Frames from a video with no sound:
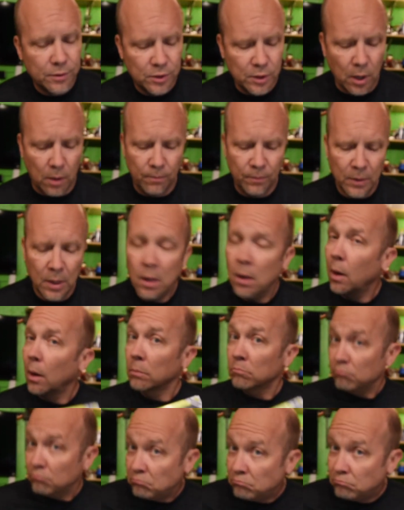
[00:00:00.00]
So
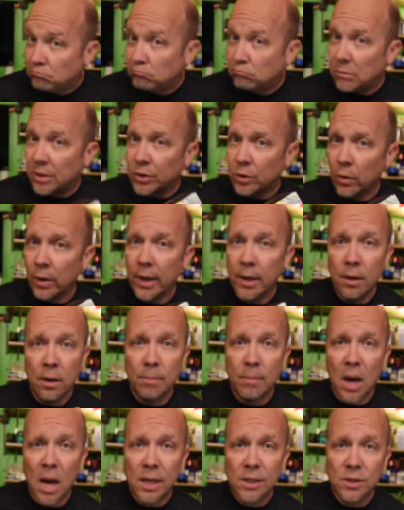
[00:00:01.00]
let's go ahead
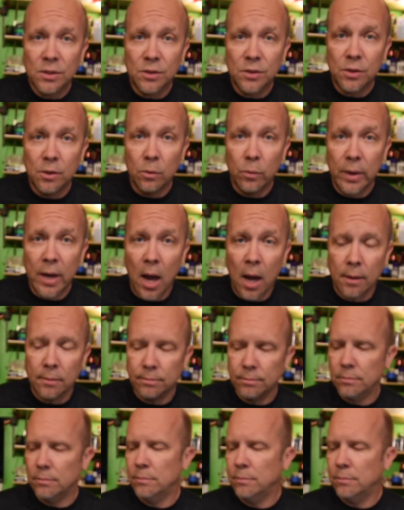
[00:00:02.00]
and unbox it and see what we got.